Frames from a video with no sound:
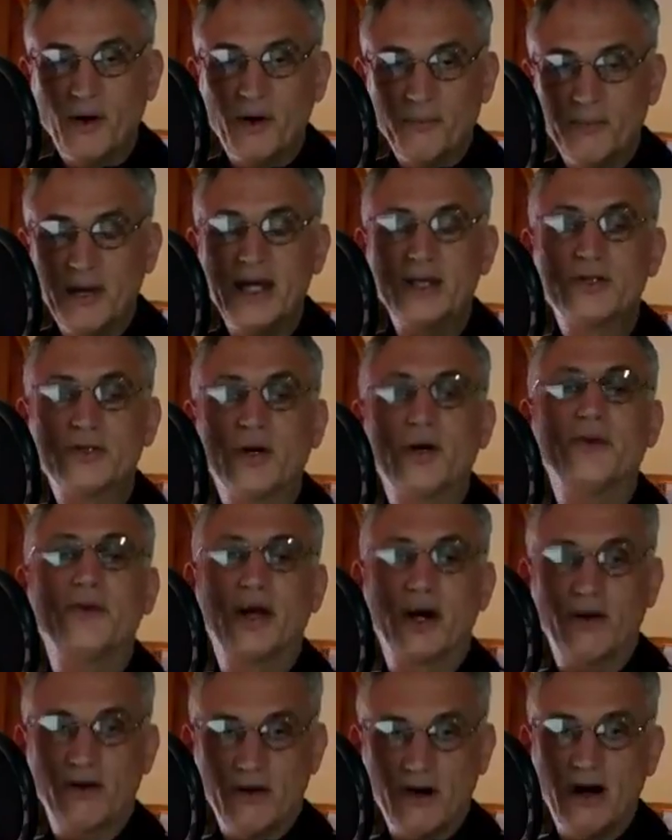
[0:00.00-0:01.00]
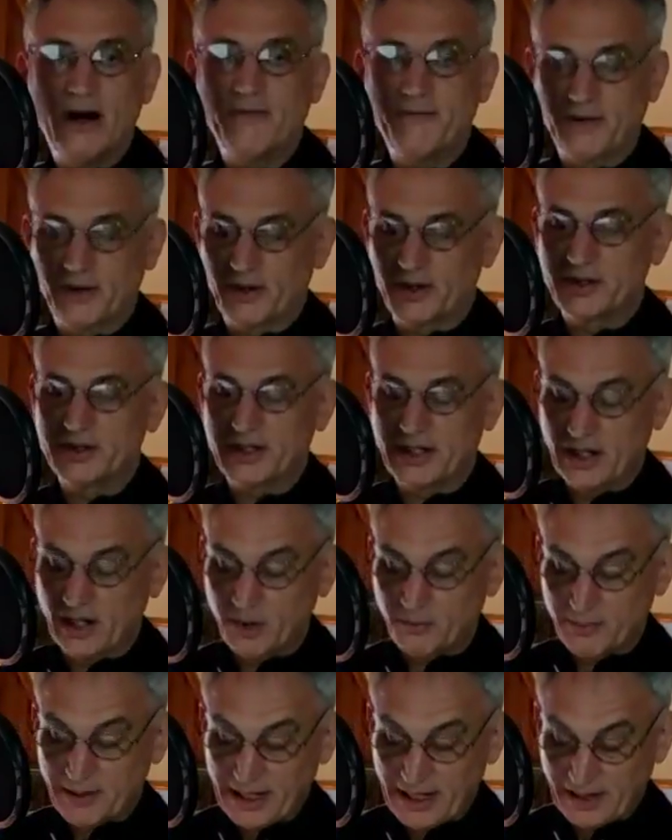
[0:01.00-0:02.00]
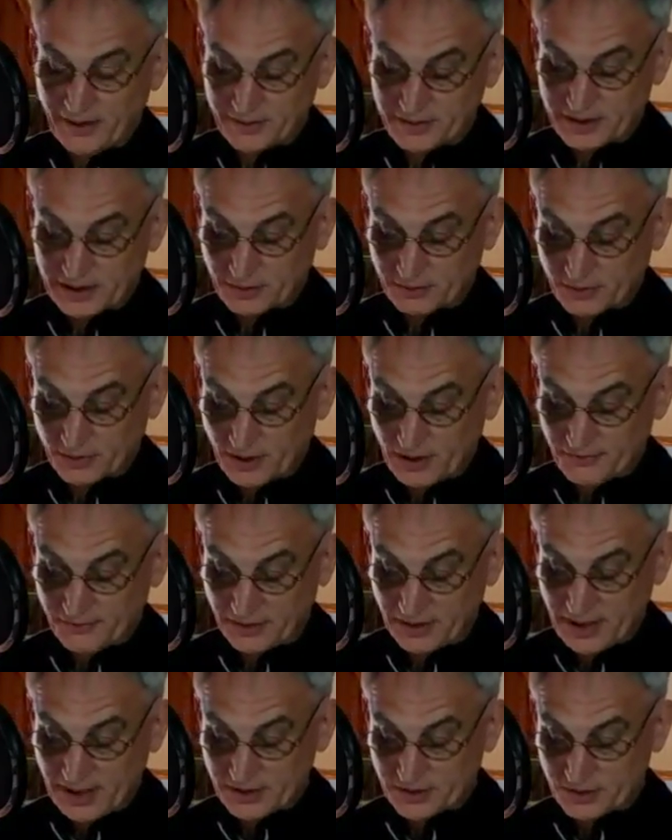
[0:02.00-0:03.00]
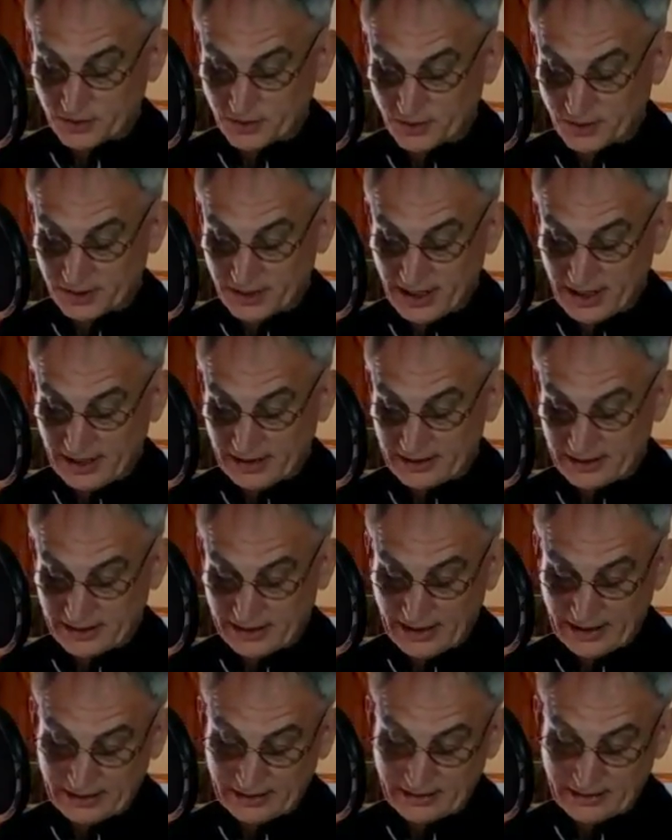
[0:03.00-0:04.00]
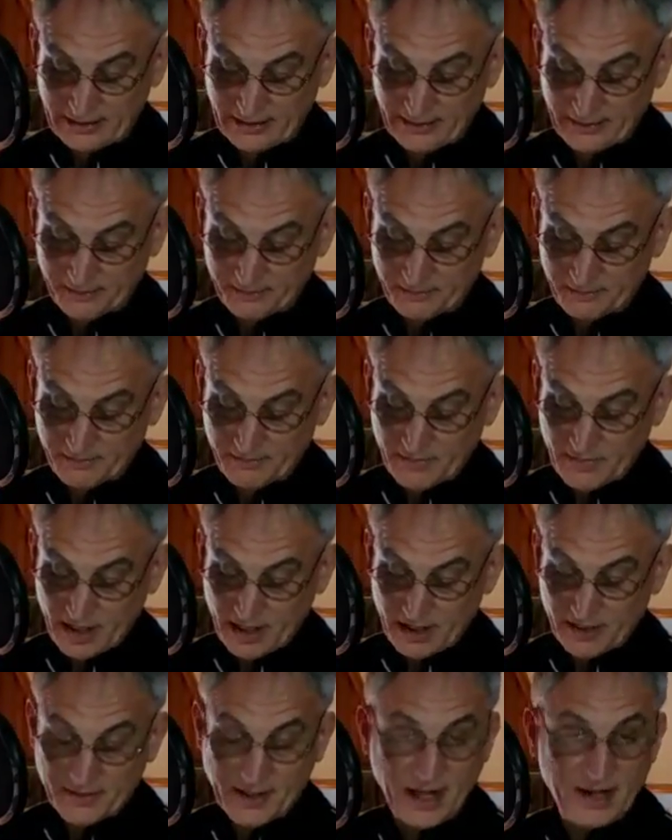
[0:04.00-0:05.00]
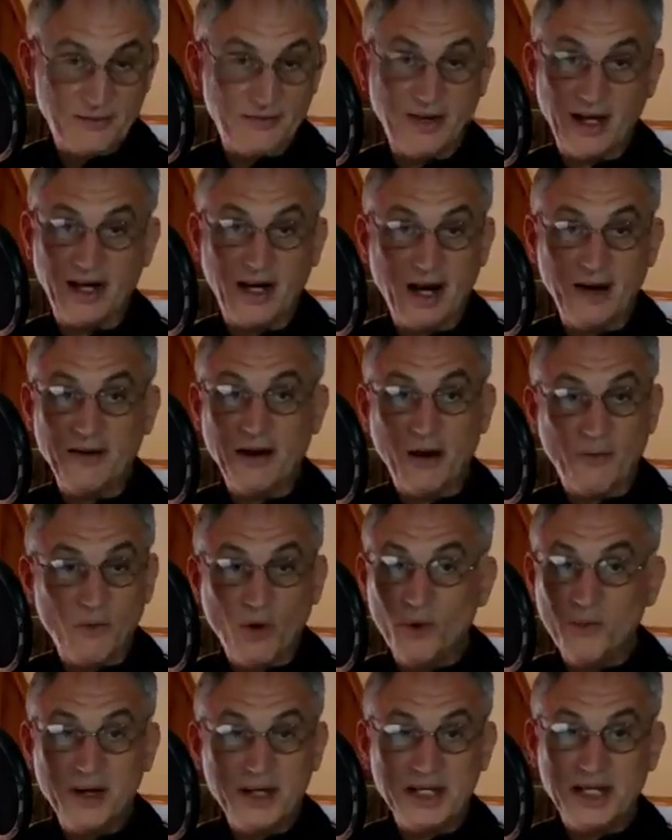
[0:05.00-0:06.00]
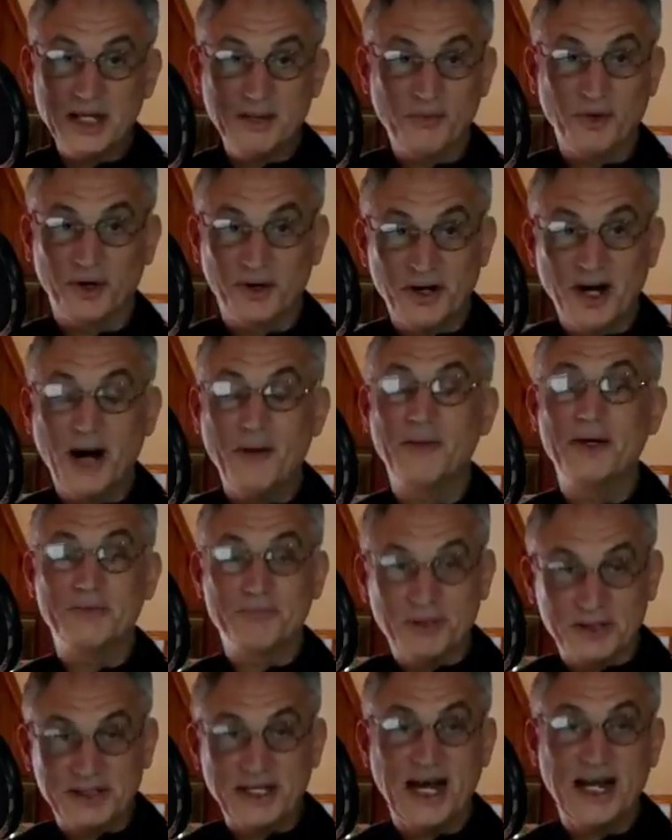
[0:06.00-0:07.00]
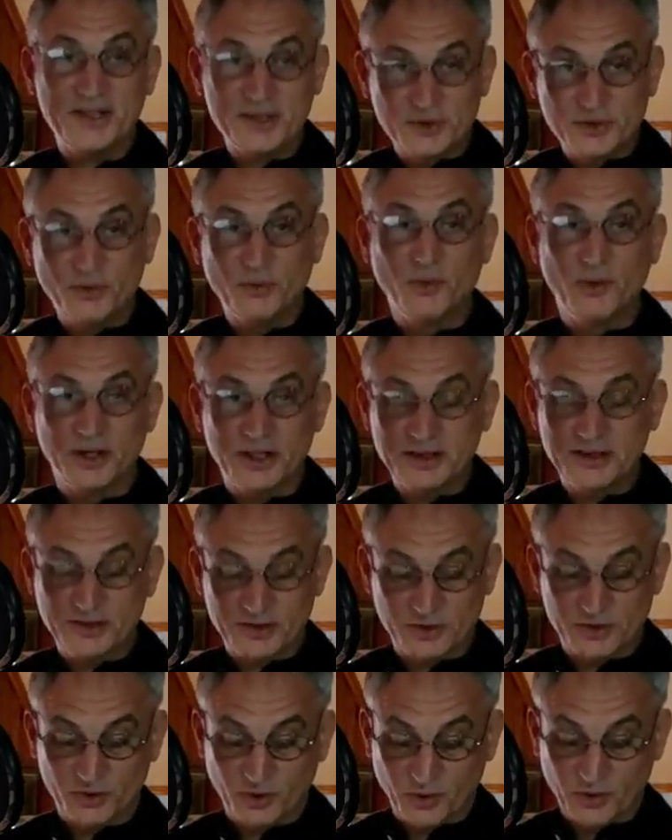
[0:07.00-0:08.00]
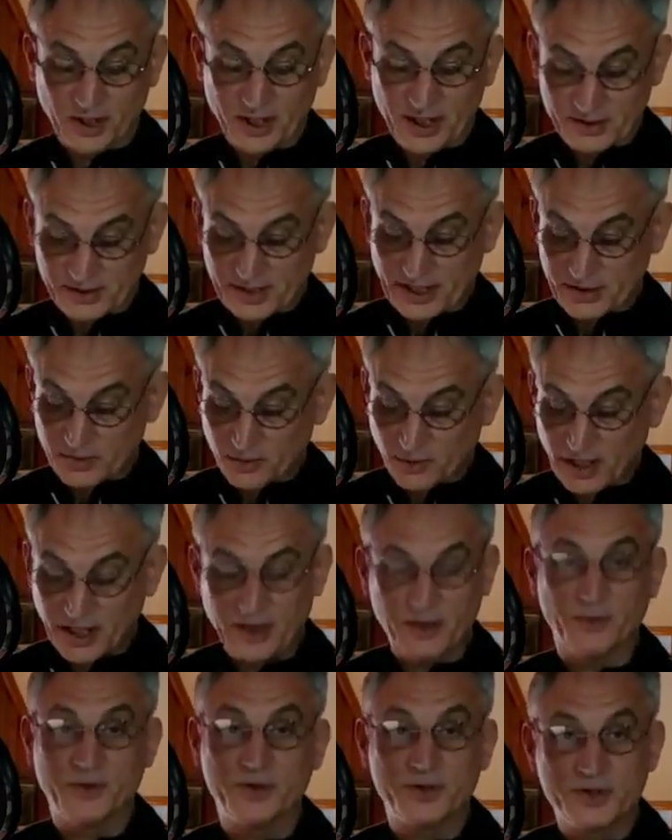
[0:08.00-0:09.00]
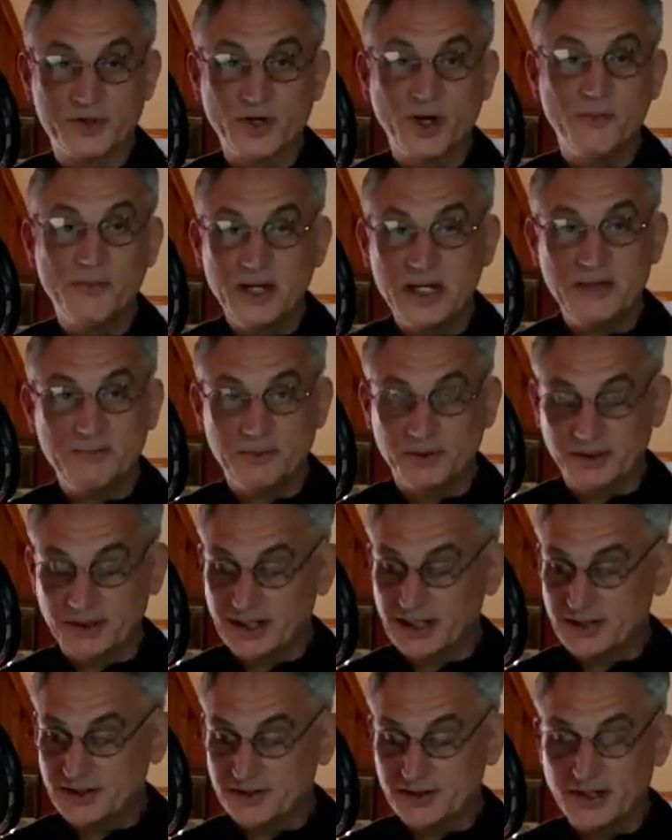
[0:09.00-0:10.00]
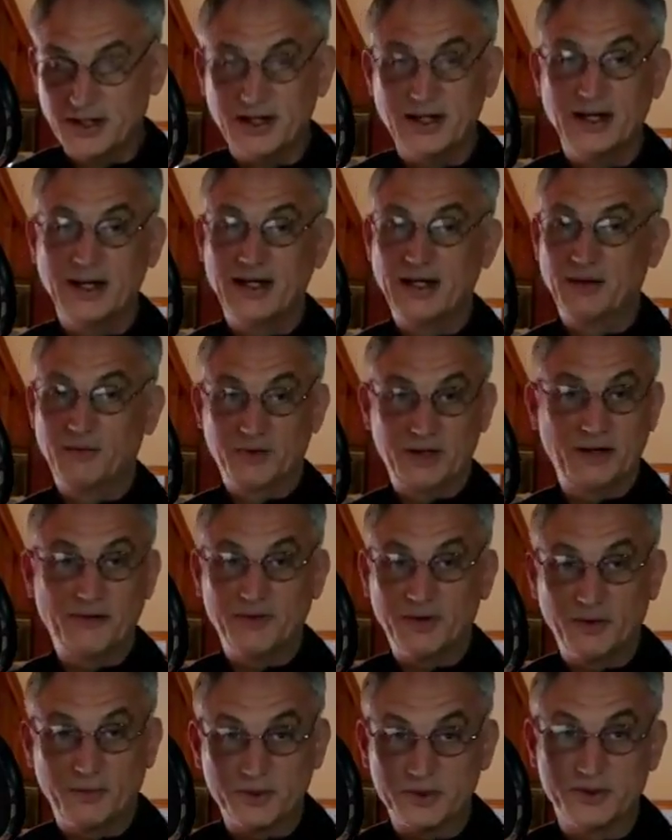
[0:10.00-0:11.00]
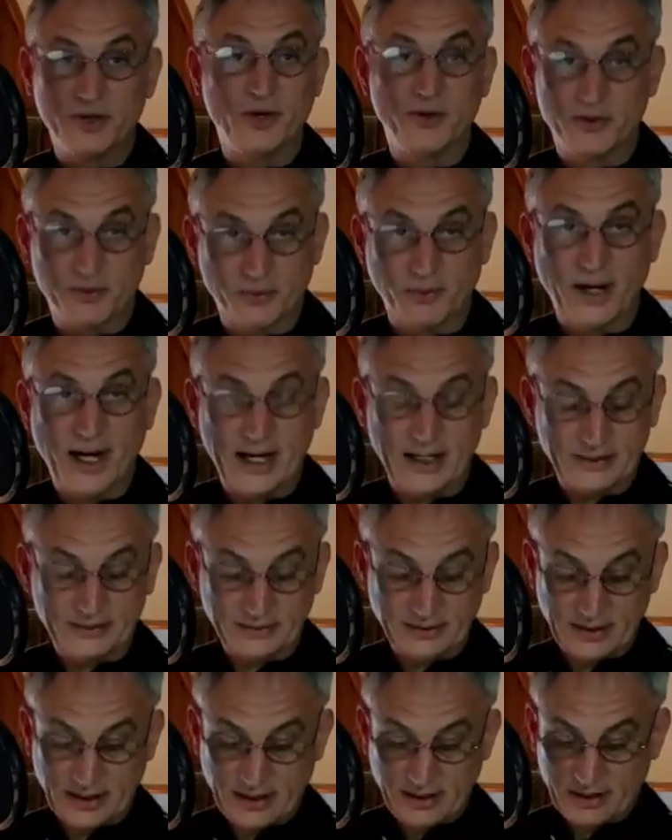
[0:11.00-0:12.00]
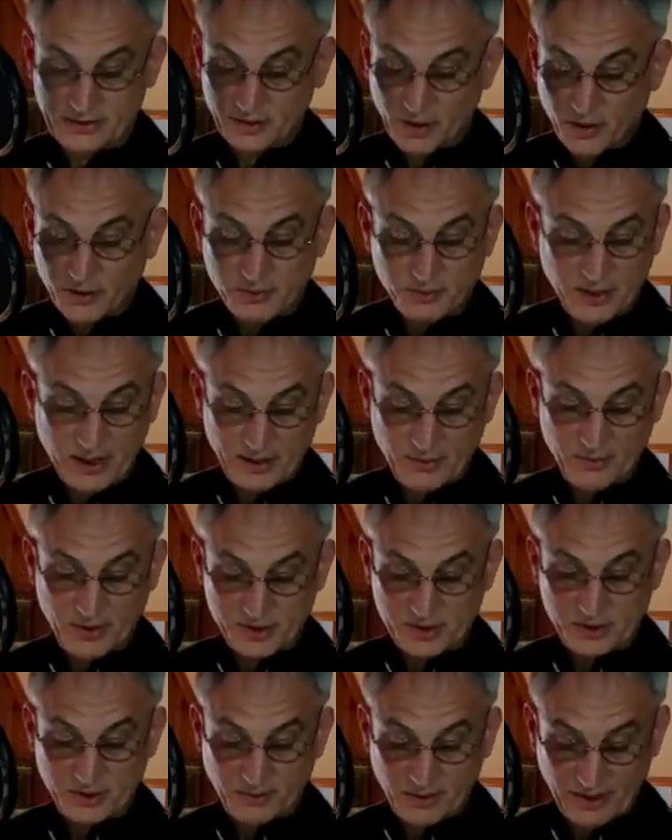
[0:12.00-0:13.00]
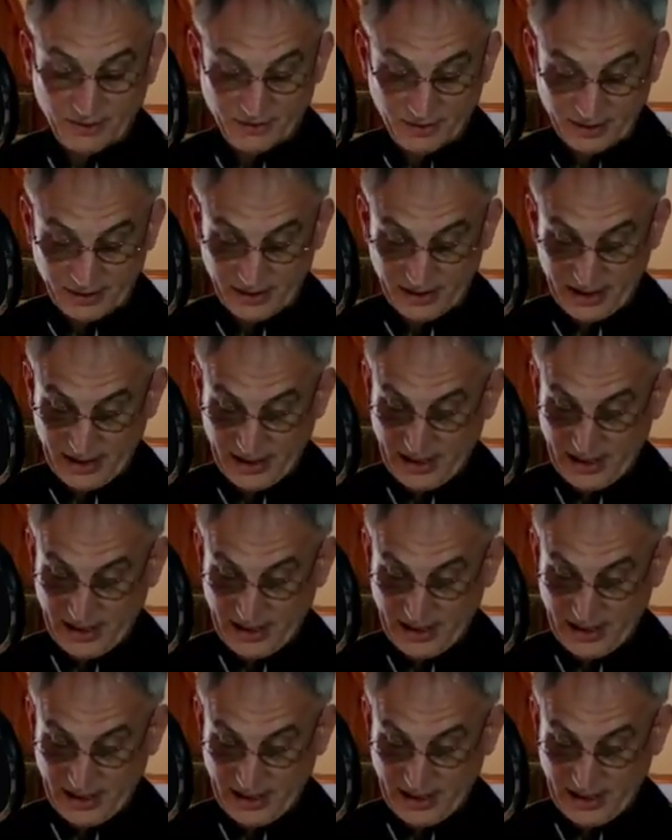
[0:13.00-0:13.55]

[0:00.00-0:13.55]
based on their offer to help out Central Dauphin High School in that event. I won't make any more comment, but that's what the story is. That's why there were so many police whenever there was no threat whatsoever.